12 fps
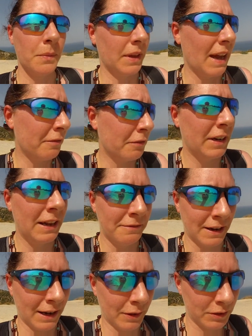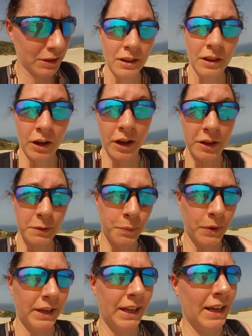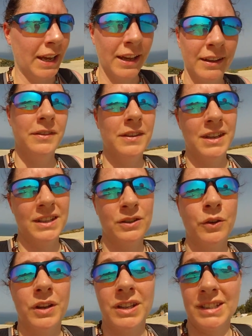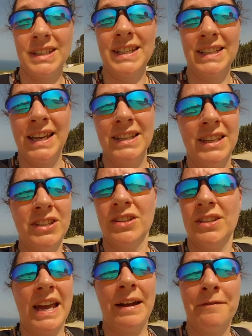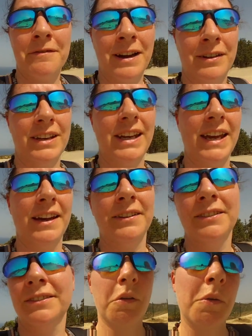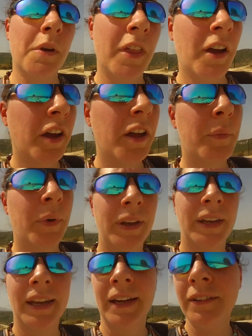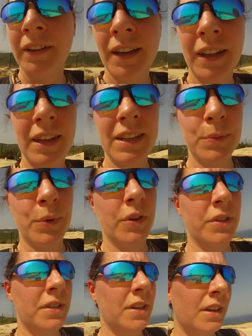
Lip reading: They haven't really found the highest point here. It's not that it doesn't exist, it's just they haven't found it yet. Well, we're at the higher point now, and this was